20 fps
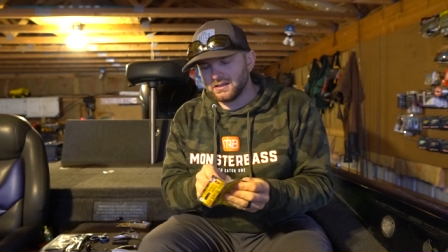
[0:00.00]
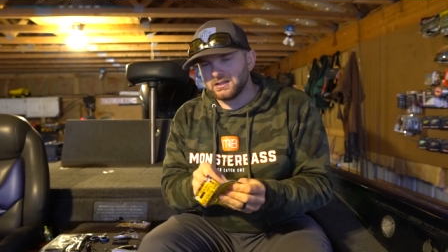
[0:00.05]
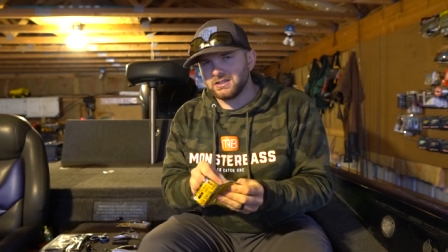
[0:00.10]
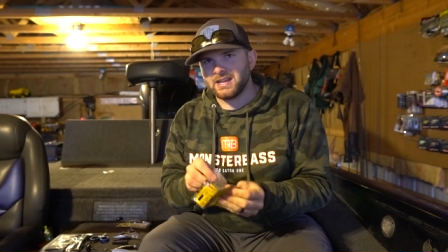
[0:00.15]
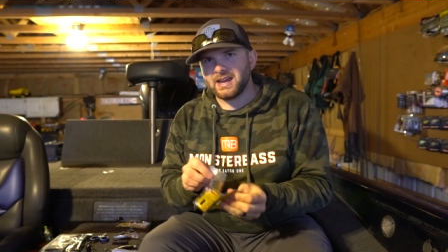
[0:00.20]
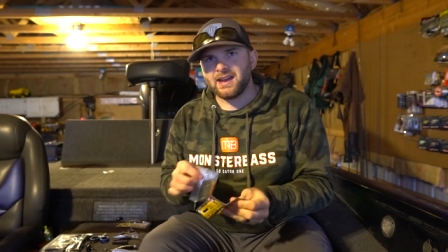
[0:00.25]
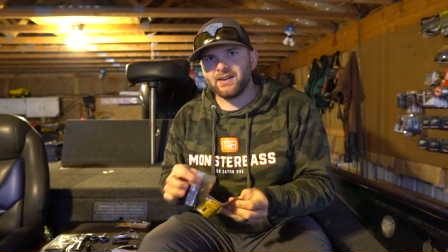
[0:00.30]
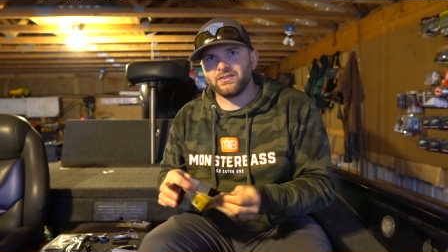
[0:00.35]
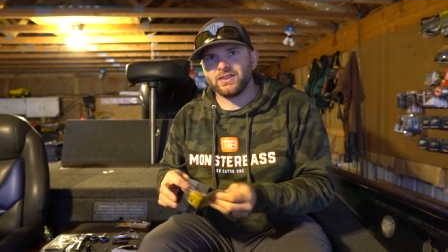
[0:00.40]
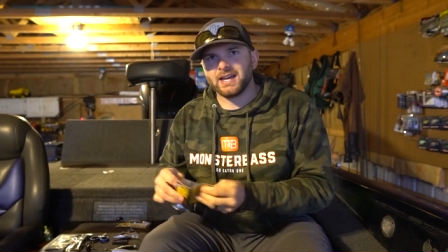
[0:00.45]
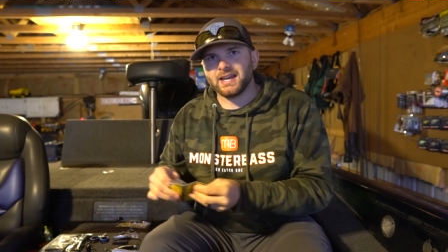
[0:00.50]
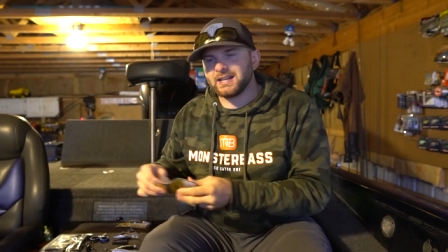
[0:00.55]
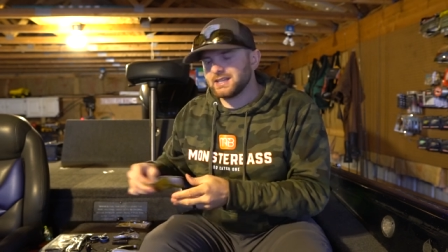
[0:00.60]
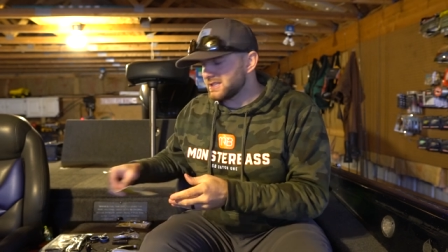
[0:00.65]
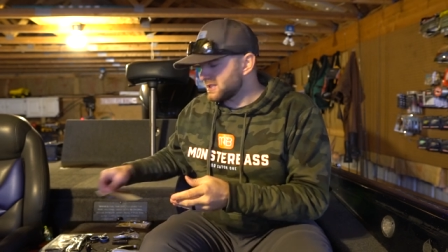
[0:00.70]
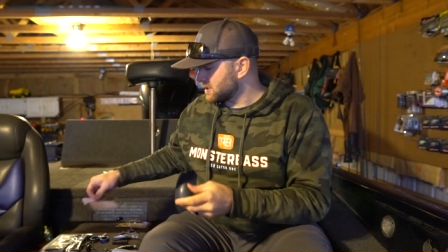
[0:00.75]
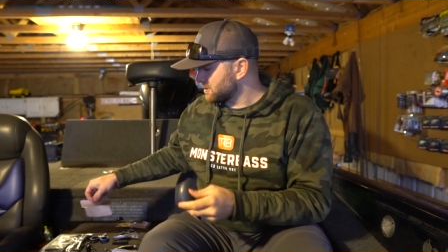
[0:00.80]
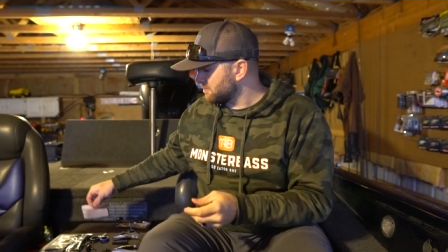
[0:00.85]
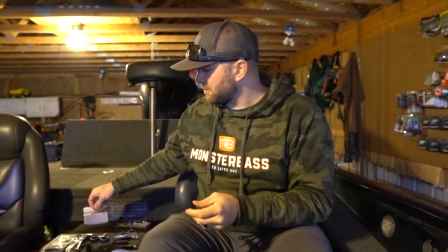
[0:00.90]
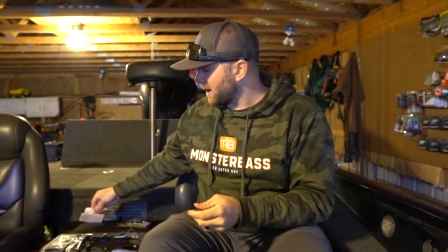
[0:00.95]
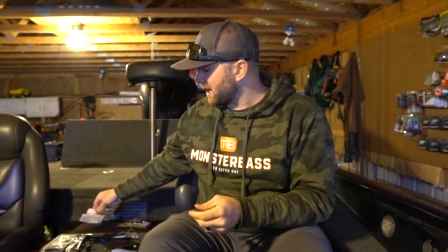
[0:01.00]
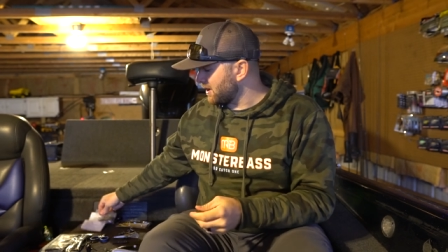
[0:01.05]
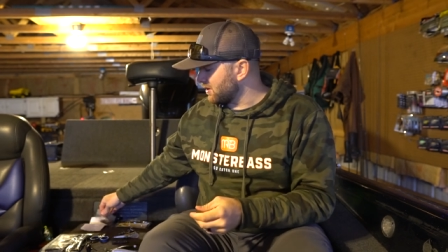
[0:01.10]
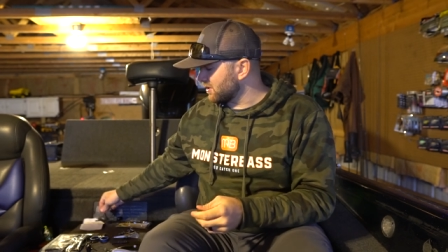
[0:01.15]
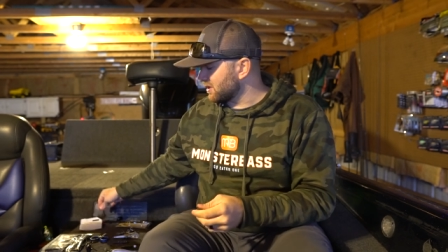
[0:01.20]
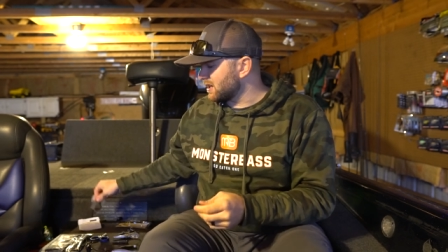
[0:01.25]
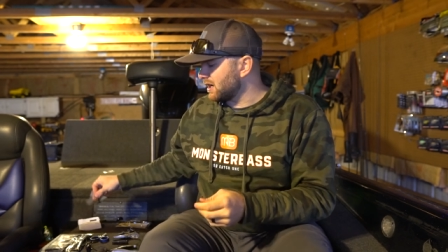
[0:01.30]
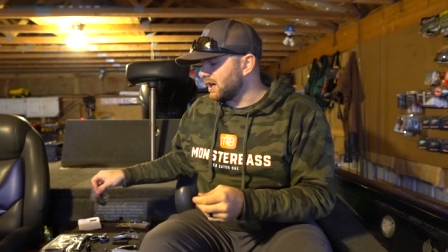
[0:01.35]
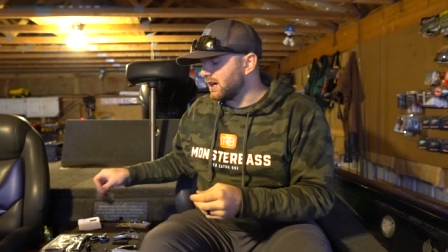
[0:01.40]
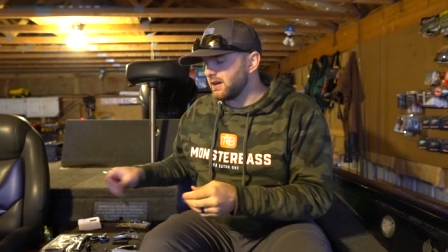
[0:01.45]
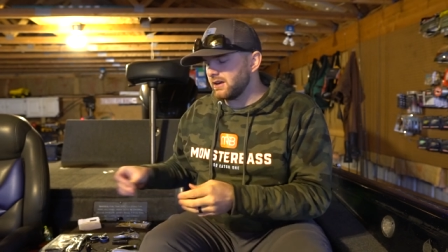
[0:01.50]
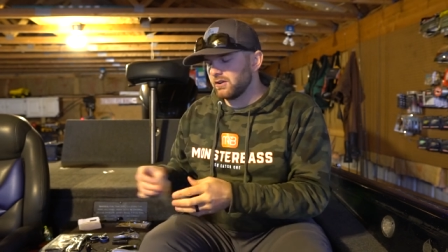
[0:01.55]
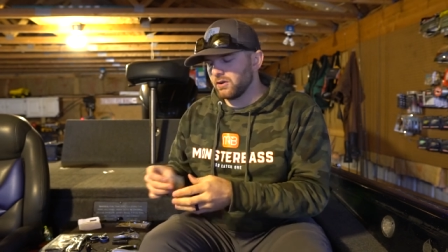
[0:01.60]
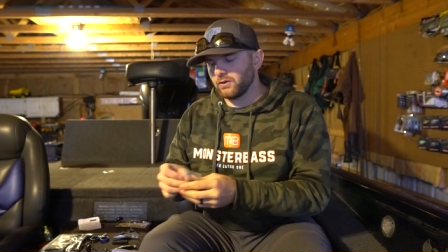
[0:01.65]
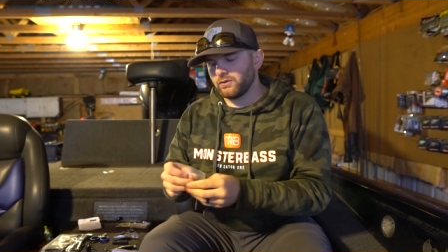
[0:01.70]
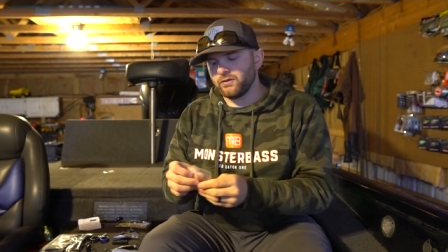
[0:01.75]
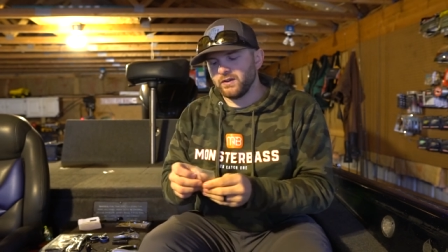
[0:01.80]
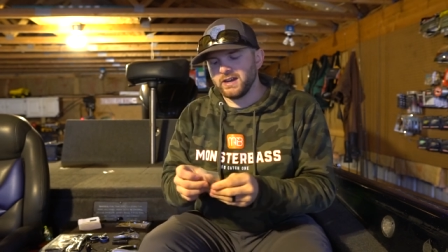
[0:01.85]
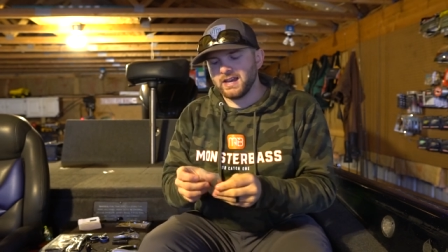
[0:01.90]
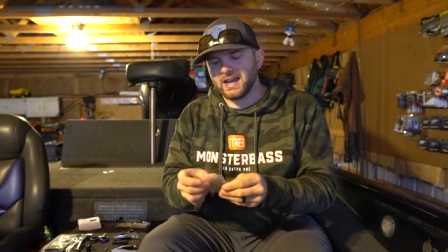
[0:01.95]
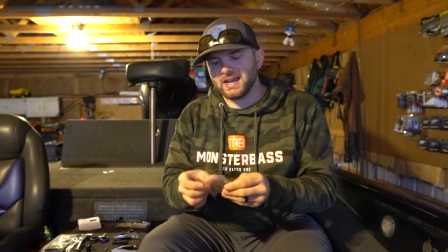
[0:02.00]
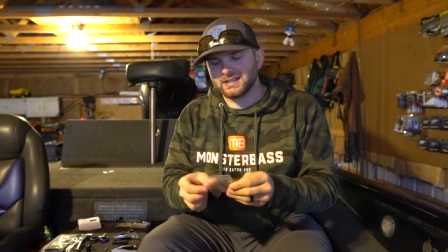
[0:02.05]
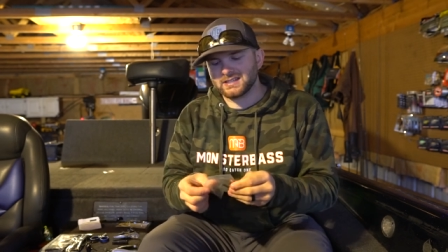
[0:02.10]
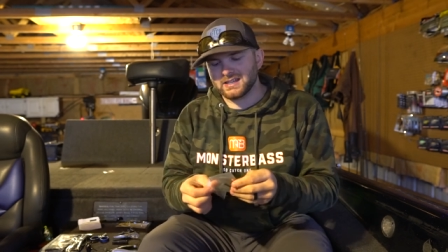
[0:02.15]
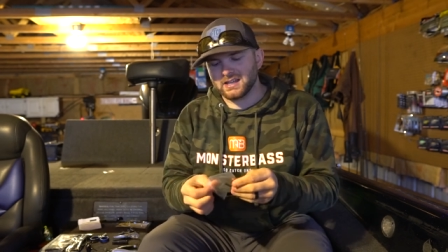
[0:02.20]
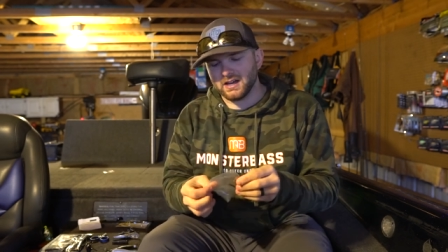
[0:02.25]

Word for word: to have that spider cut or finesse